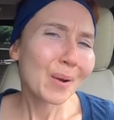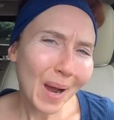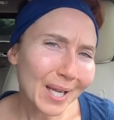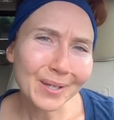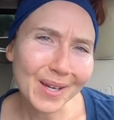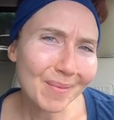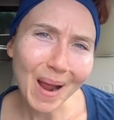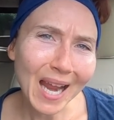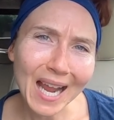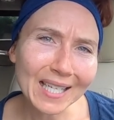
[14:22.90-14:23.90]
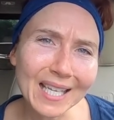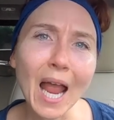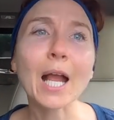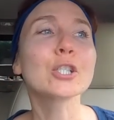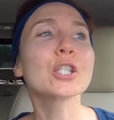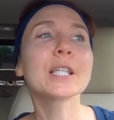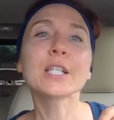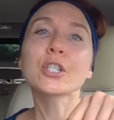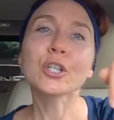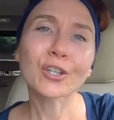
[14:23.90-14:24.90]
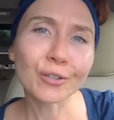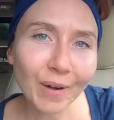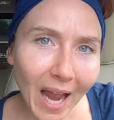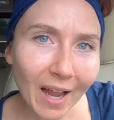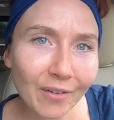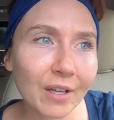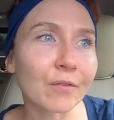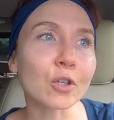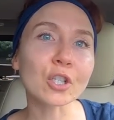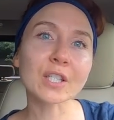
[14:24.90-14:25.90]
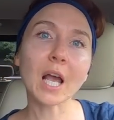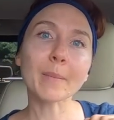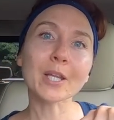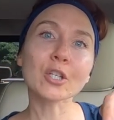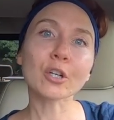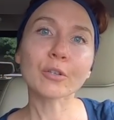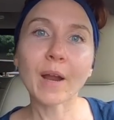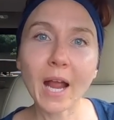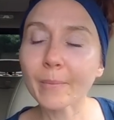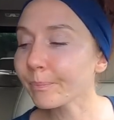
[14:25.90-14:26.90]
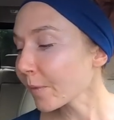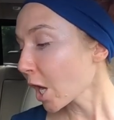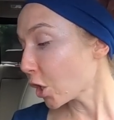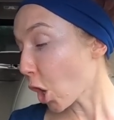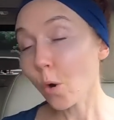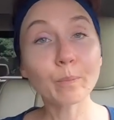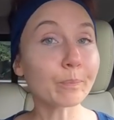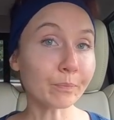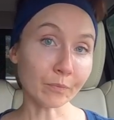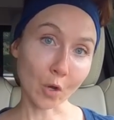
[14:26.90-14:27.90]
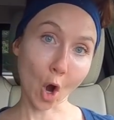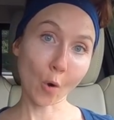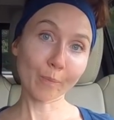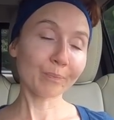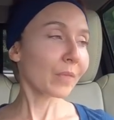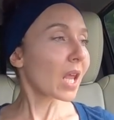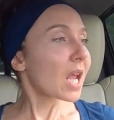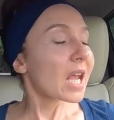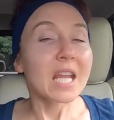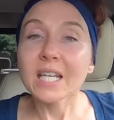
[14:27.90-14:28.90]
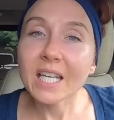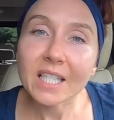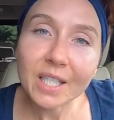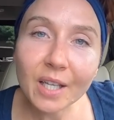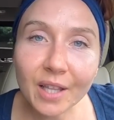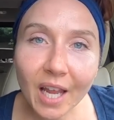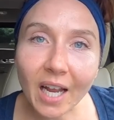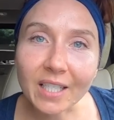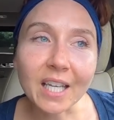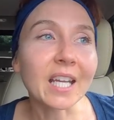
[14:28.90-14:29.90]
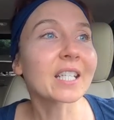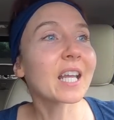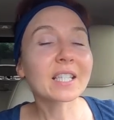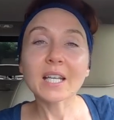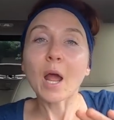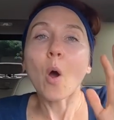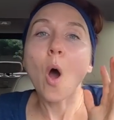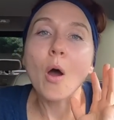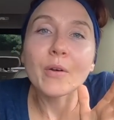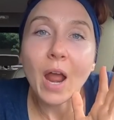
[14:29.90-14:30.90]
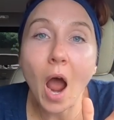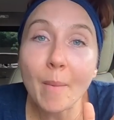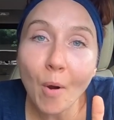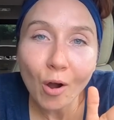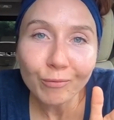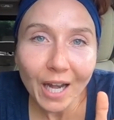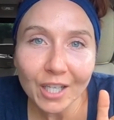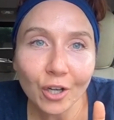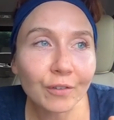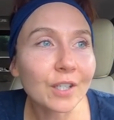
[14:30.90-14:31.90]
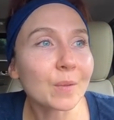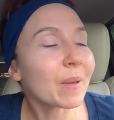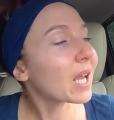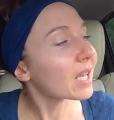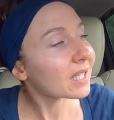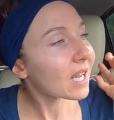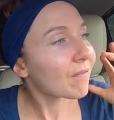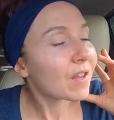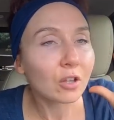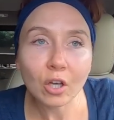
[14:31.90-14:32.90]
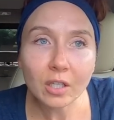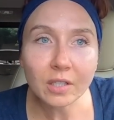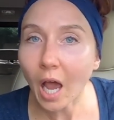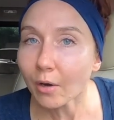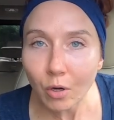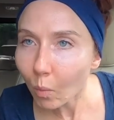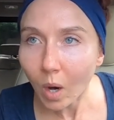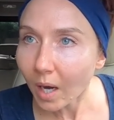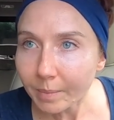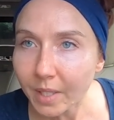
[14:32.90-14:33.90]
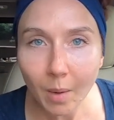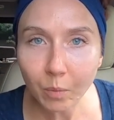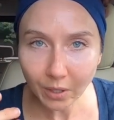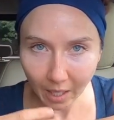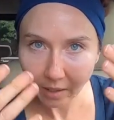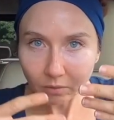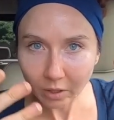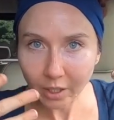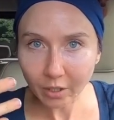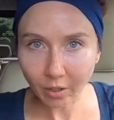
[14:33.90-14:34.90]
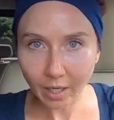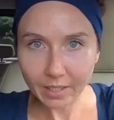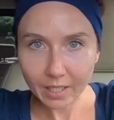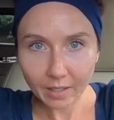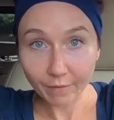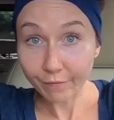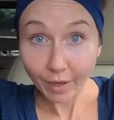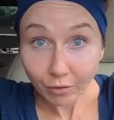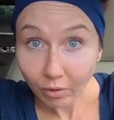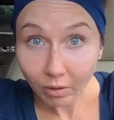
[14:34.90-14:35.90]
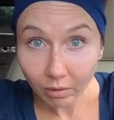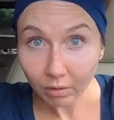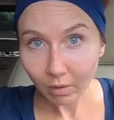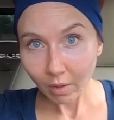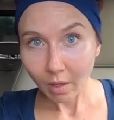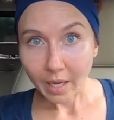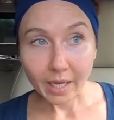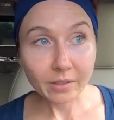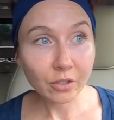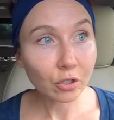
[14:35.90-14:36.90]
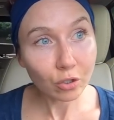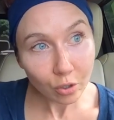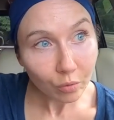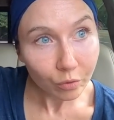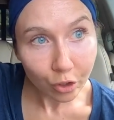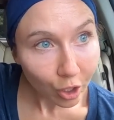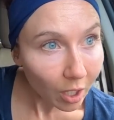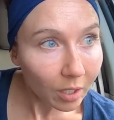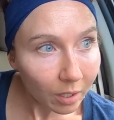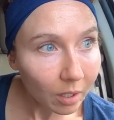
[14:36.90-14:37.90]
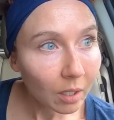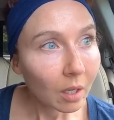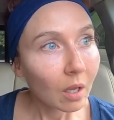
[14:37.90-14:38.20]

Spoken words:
why do you need my ID? I just need to turn around. If you could just help me turn around. Nope. He needs the ID. He takes it. Now I'm already nervous because if he looks, I don't know what comes up when they look at your ID in a federal institution.